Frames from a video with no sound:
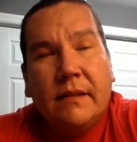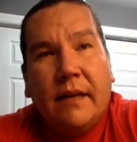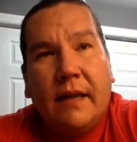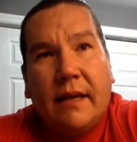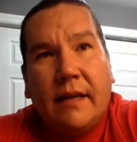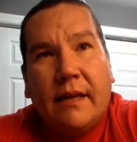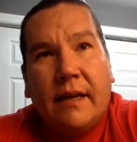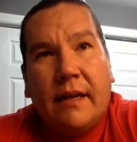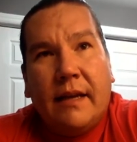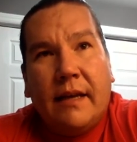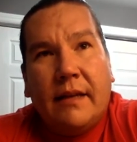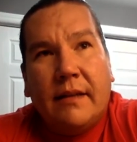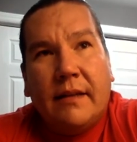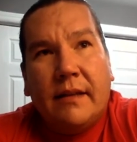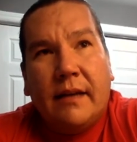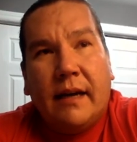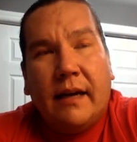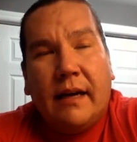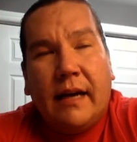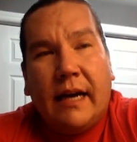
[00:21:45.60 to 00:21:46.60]
and
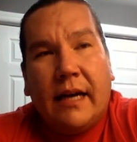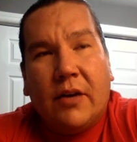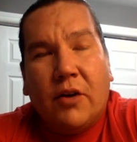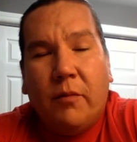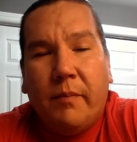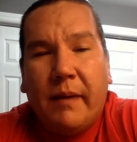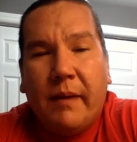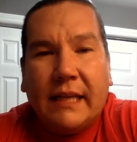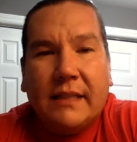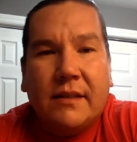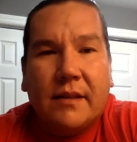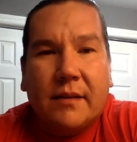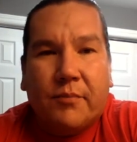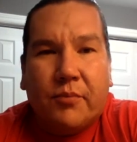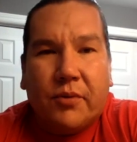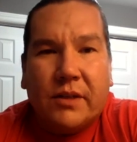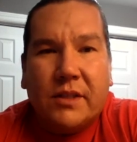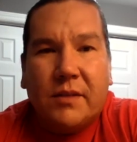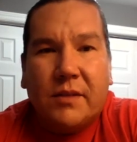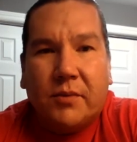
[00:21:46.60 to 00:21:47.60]
and I, I go back to the
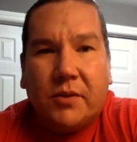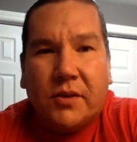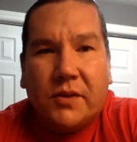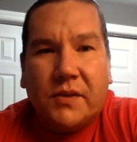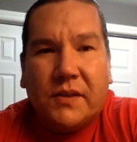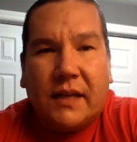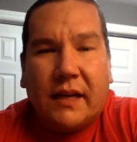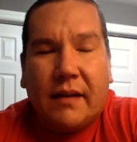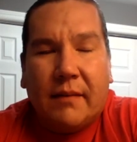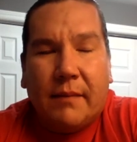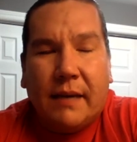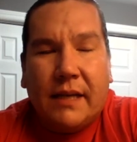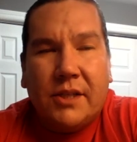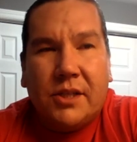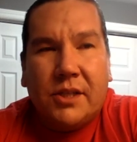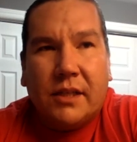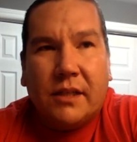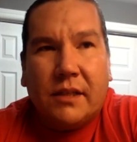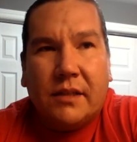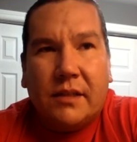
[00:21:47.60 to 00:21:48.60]
principles that I
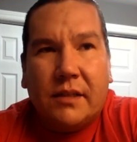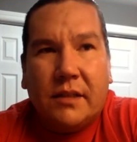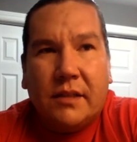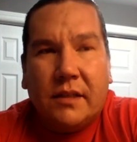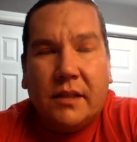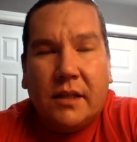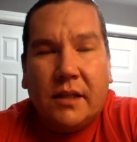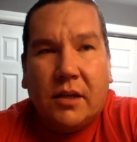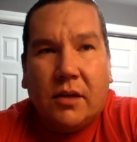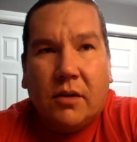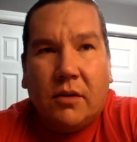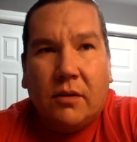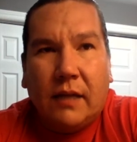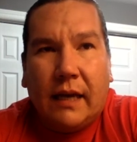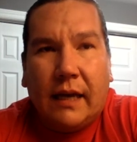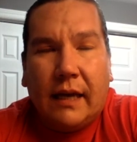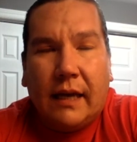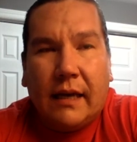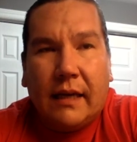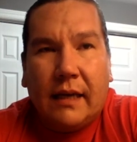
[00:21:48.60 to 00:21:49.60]
mentioned. You know,
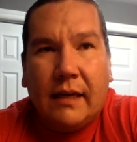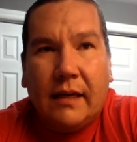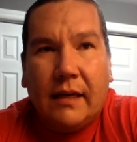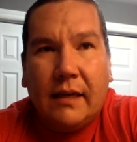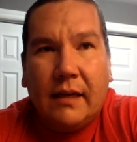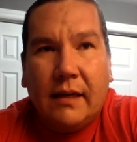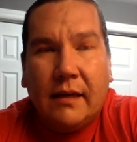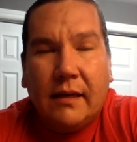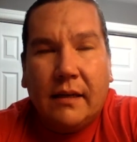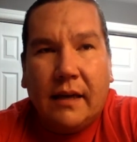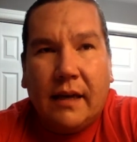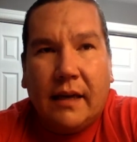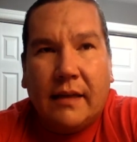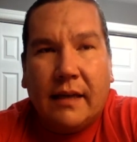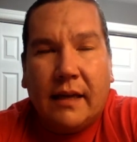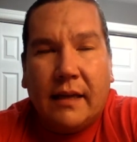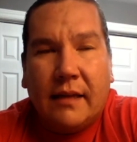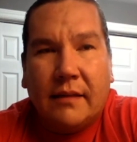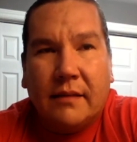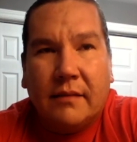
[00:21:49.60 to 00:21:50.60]
like,
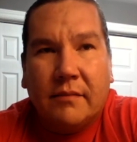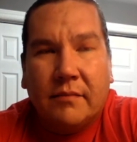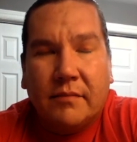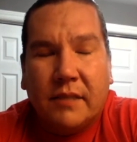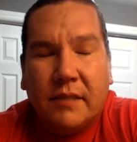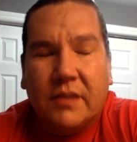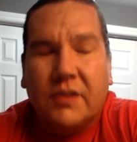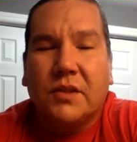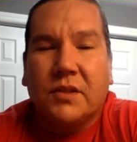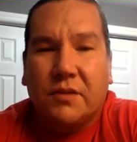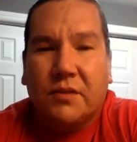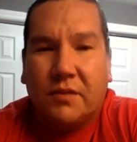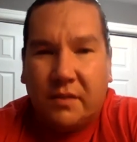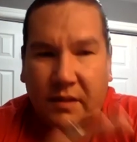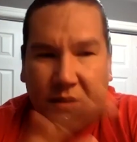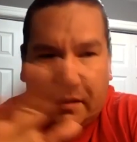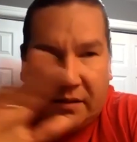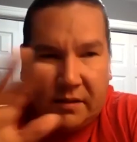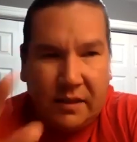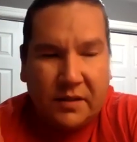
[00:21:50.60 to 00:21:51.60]
and and this is
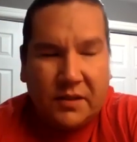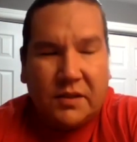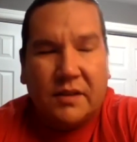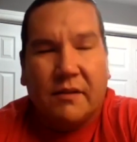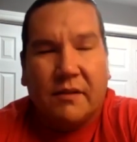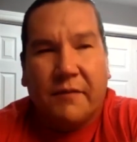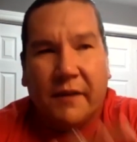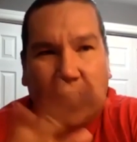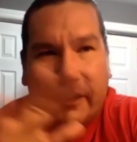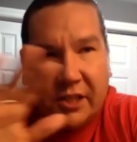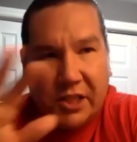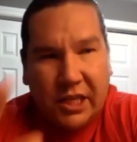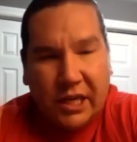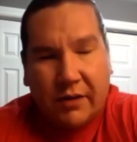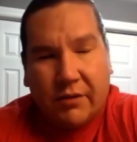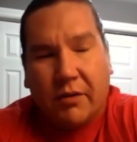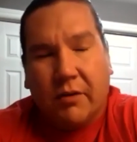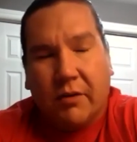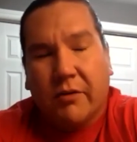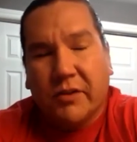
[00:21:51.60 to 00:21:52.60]
this is a very
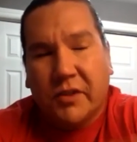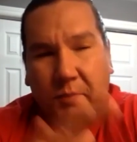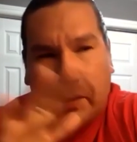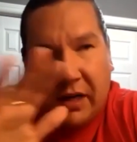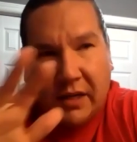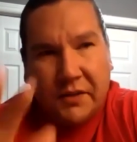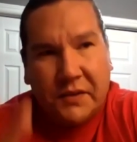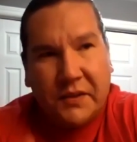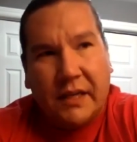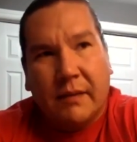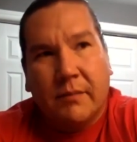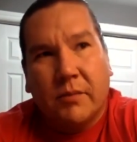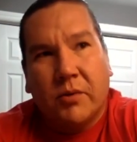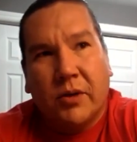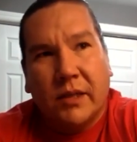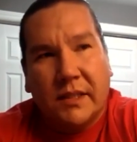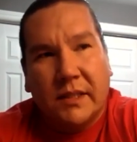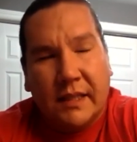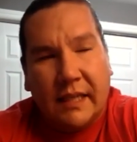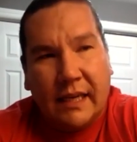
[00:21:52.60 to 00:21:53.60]
general response that I'm
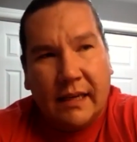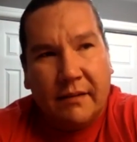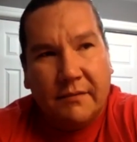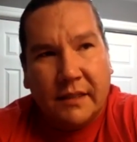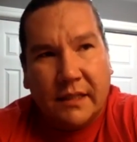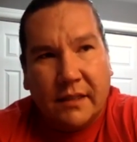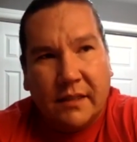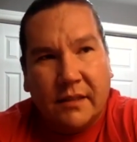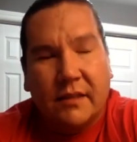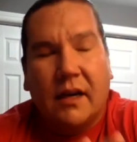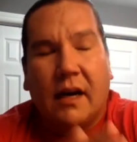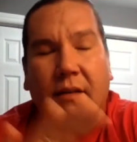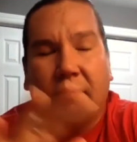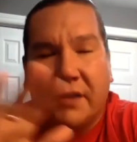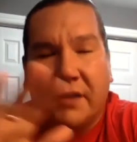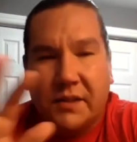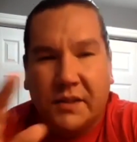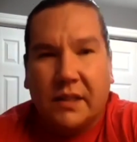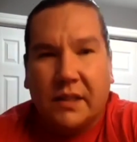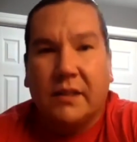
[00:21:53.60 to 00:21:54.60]
going to give, and
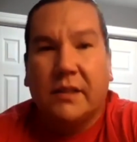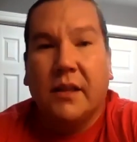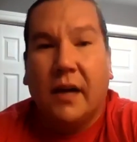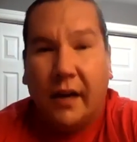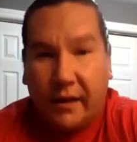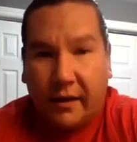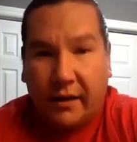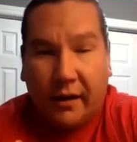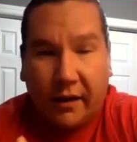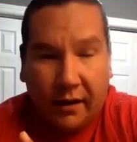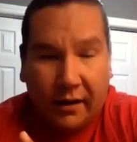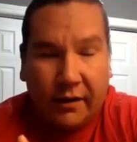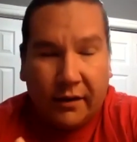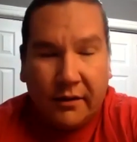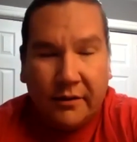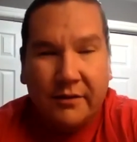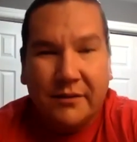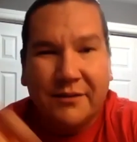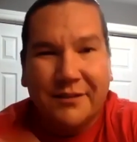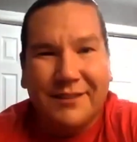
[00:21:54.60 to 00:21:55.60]
obviously not all,